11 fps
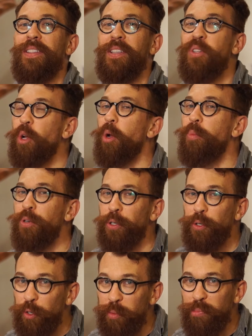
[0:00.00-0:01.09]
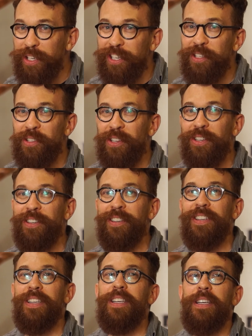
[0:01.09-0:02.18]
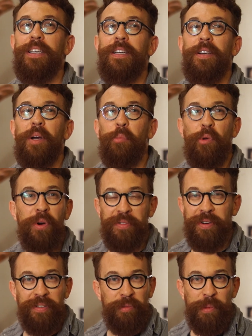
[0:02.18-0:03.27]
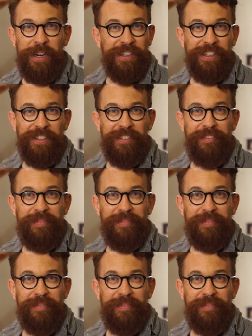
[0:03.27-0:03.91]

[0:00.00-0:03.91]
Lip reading: This sculpture could be considered a portrait of America.